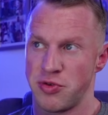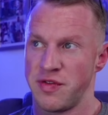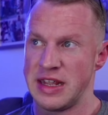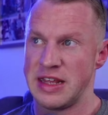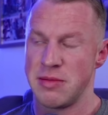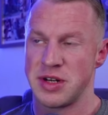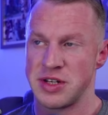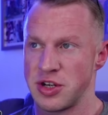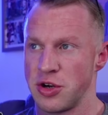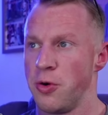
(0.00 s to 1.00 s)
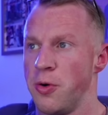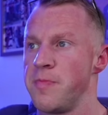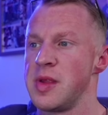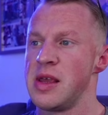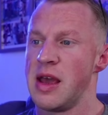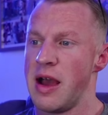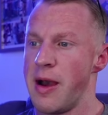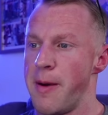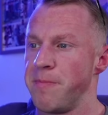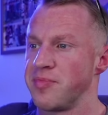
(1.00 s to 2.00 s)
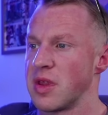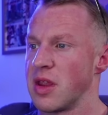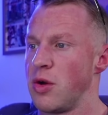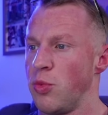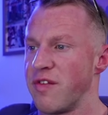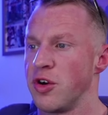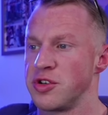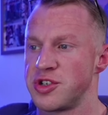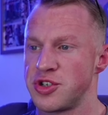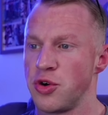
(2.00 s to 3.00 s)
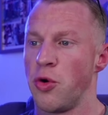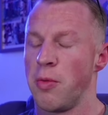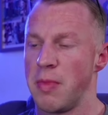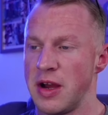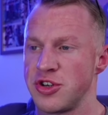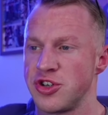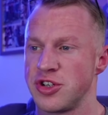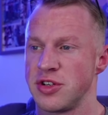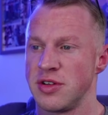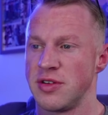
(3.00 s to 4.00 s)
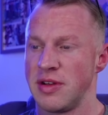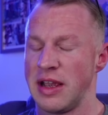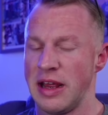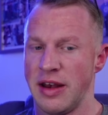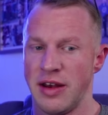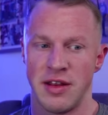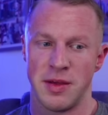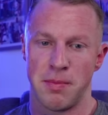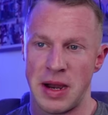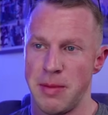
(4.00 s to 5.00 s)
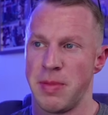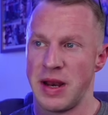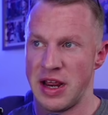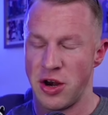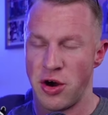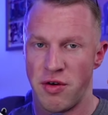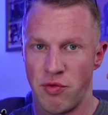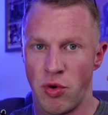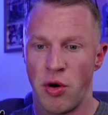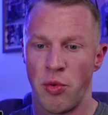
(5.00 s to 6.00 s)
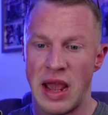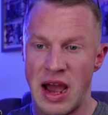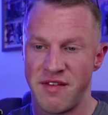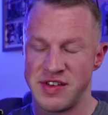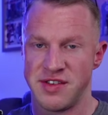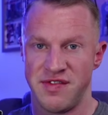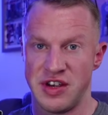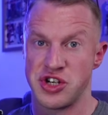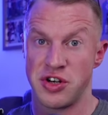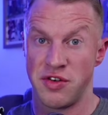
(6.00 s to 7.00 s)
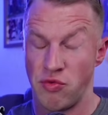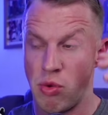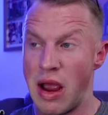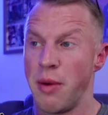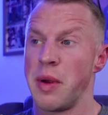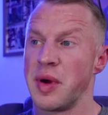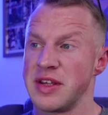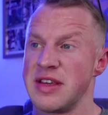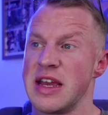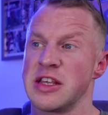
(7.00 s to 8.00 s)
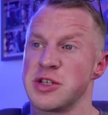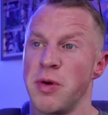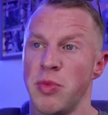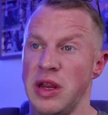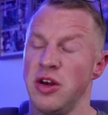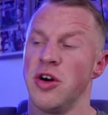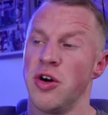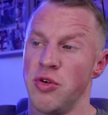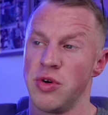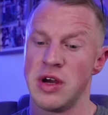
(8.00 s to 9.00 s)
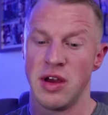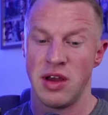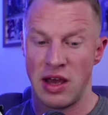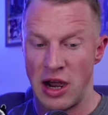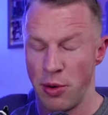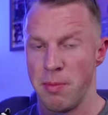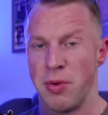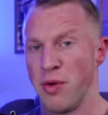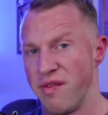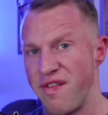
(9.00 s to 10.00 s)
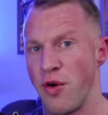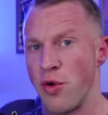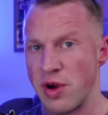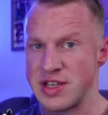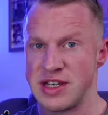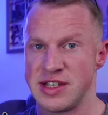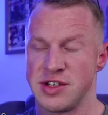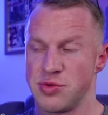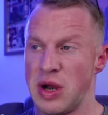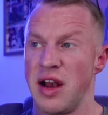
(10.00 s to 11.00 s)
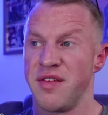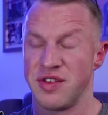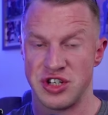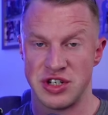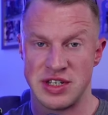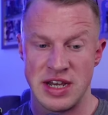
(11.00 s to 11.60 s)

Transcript: 18 months ago. We've got so much in the pipeline of what we have as a vision of where we want to take this, but we know how important focus is as well, for just